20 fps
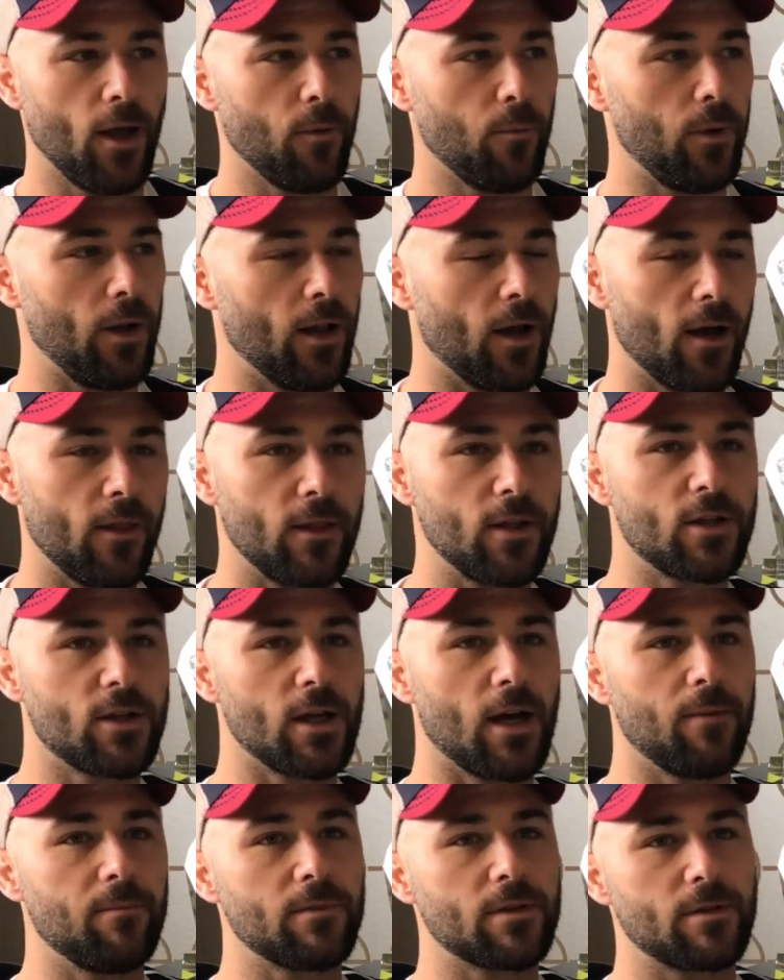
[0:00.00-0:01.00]
We liked the
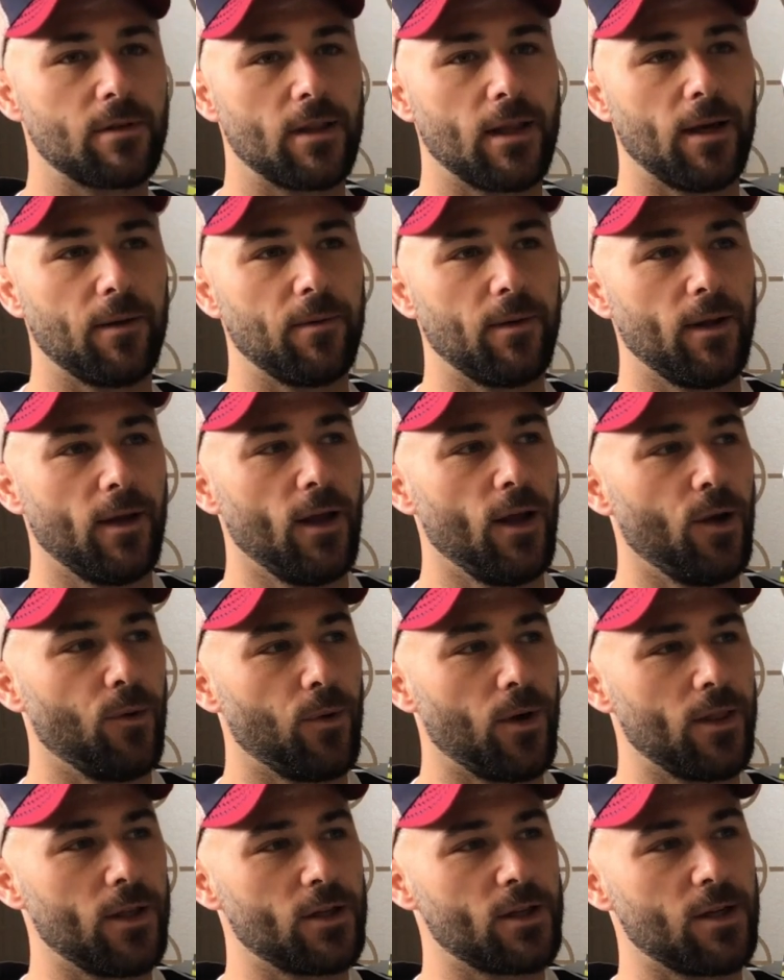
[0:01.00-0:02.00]
jumps, and then
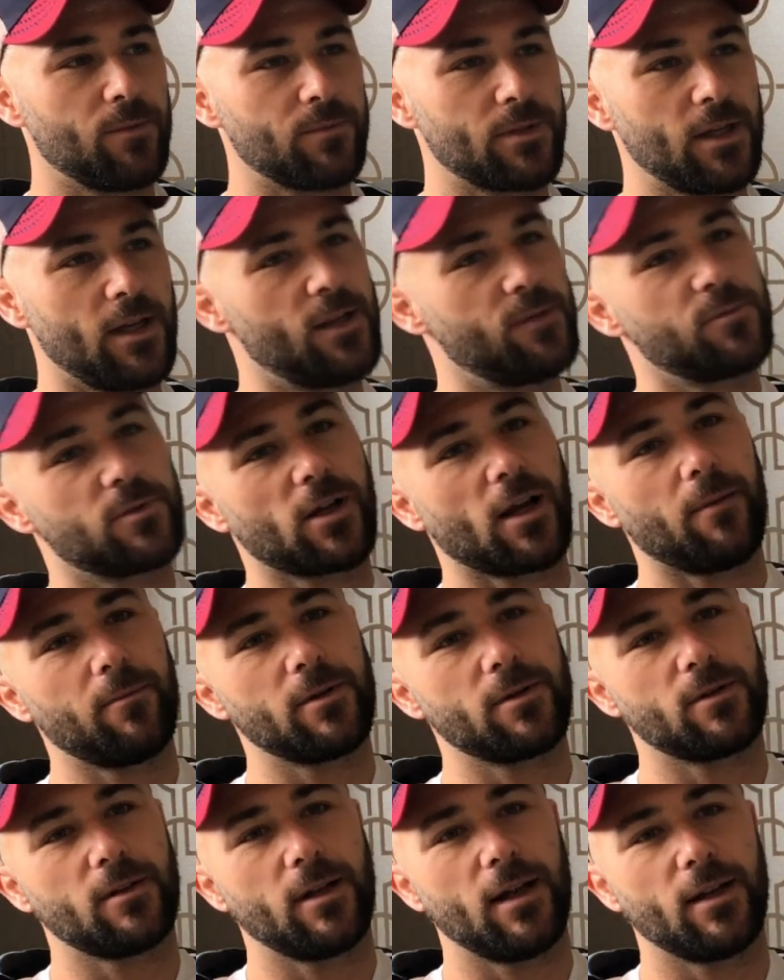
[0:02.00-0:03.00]
when the jump season was
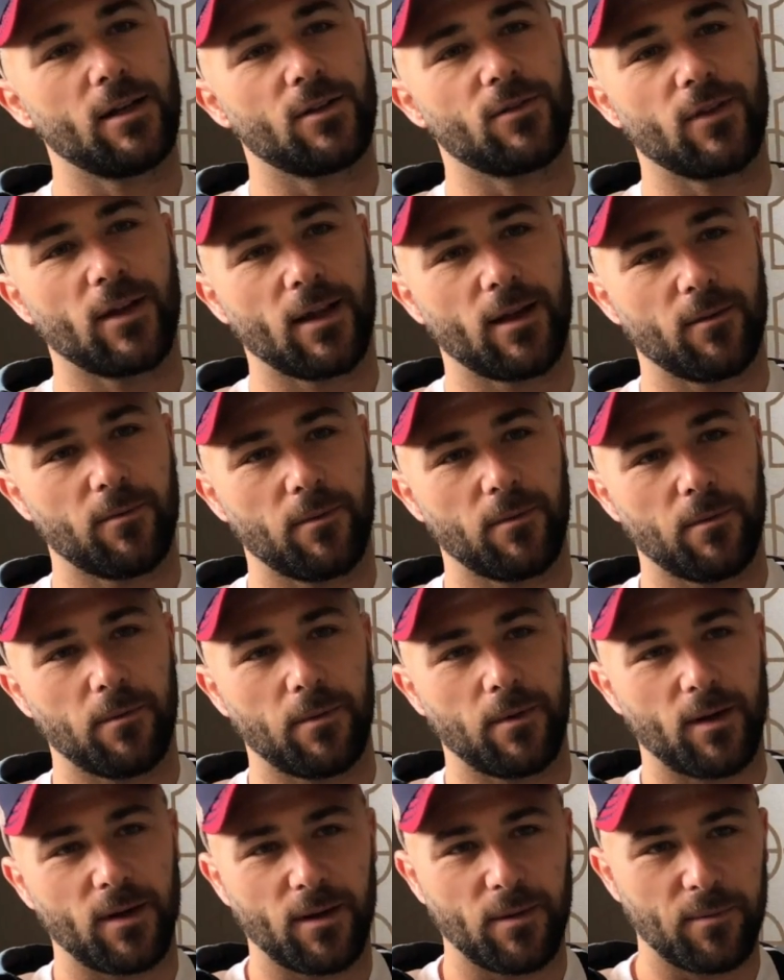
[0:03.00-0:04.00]
coming to an end, I was thinking, well,
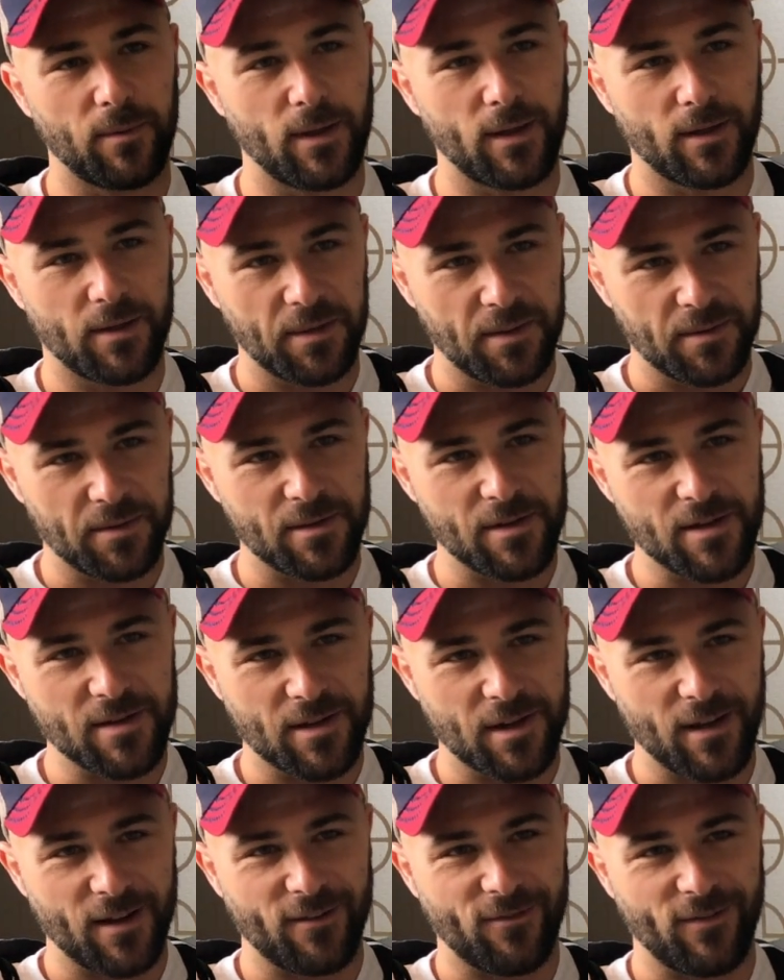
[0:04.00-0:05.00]
why don't we
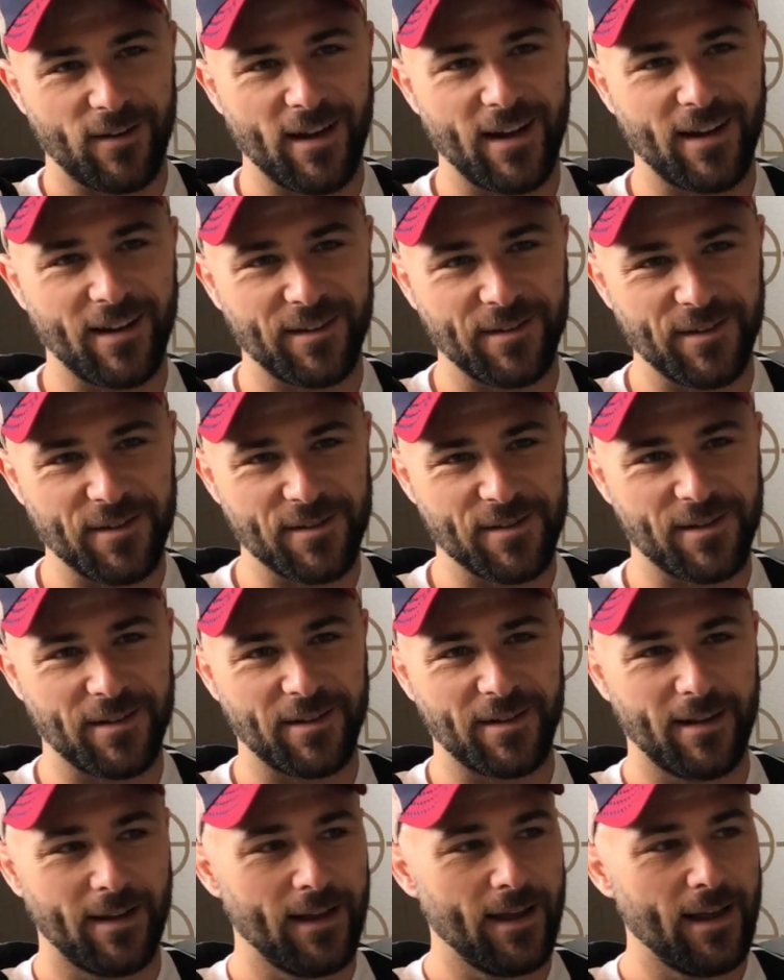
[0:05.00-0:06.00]
just get a flat horse, and